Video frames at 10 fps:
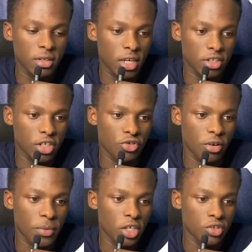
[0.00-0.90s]
etc.
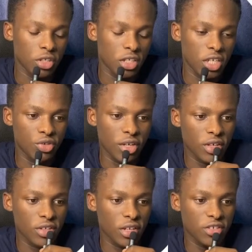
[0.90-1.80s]
So in this case, we're
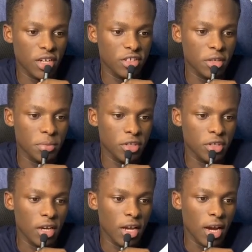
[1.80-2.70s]
interested in ChatGPT.